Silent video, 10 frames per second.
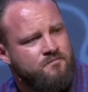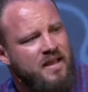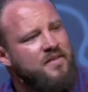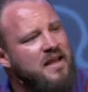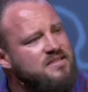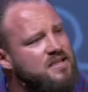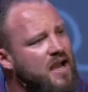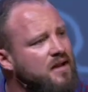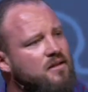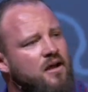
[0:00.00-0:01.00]
And that's the
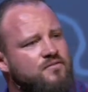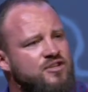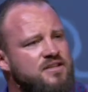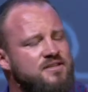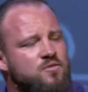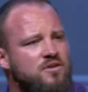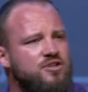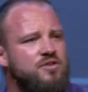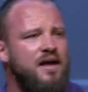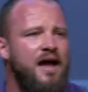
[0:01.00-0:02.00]
kind of love Jesus
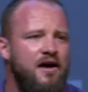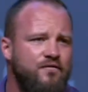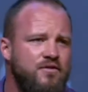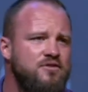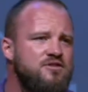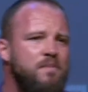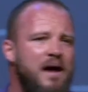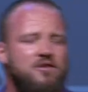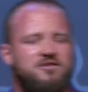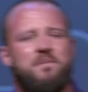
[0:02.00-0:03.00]
wants you to have for your
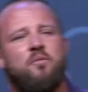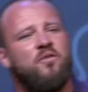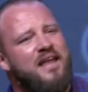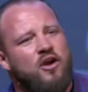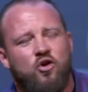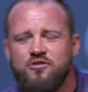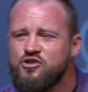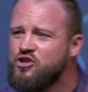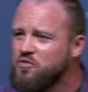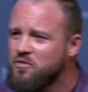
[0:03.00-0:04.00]
spouse. Man, when they
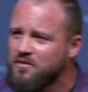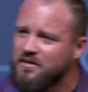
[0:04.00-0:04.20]
hurt you,